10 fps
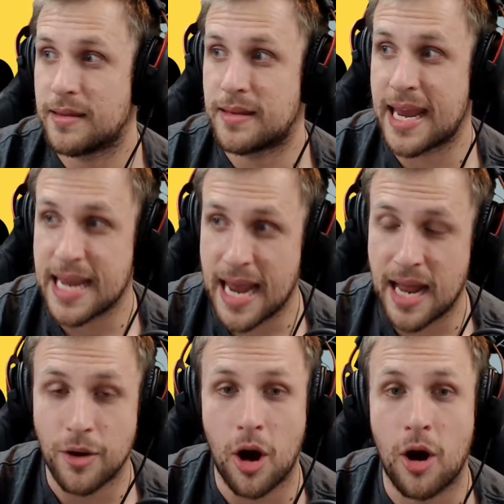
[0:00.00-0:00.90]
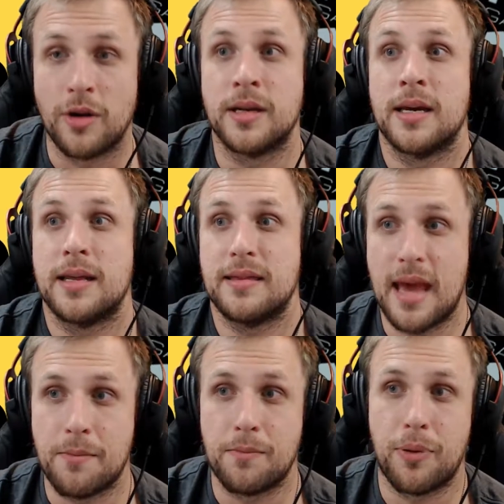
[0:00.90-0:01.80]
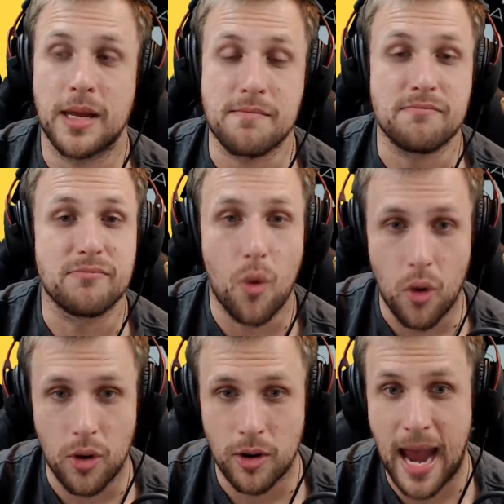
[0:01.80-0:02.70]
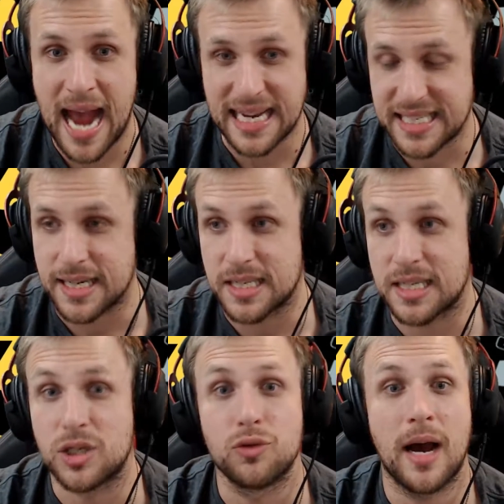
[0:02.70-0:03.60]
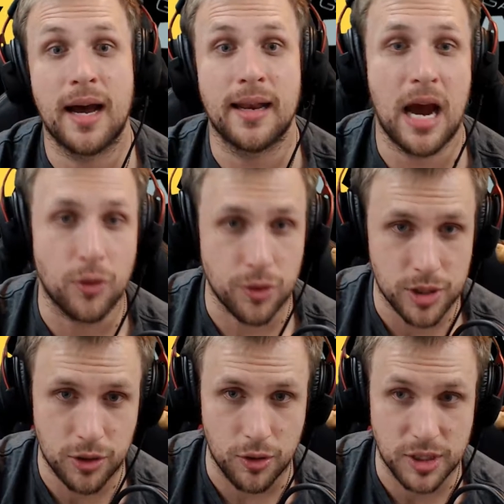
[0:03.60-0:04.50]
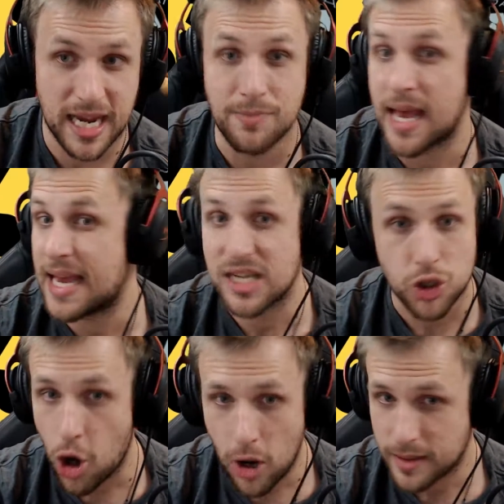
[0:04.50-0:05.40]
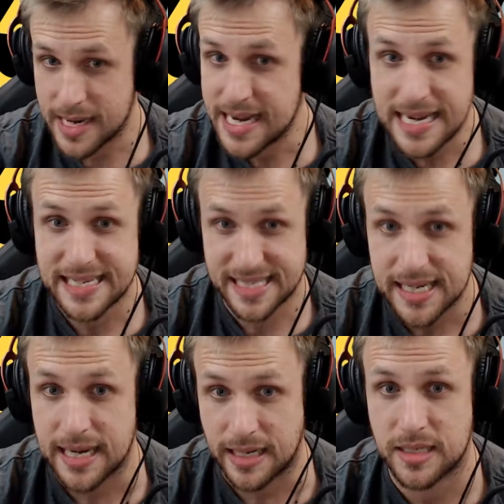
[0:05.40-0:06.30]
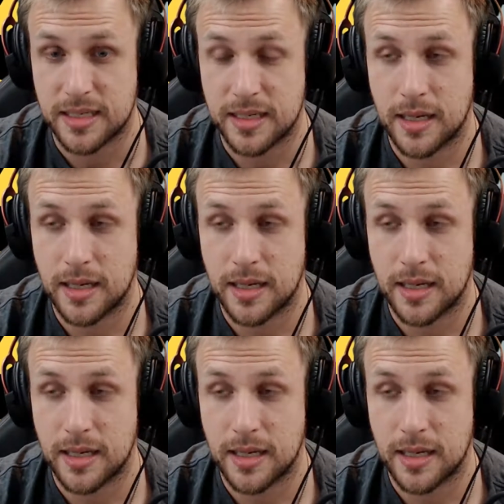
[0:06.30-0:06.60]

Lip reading: they end on them putting more assets into an Elder Scrolls game that is not ES6.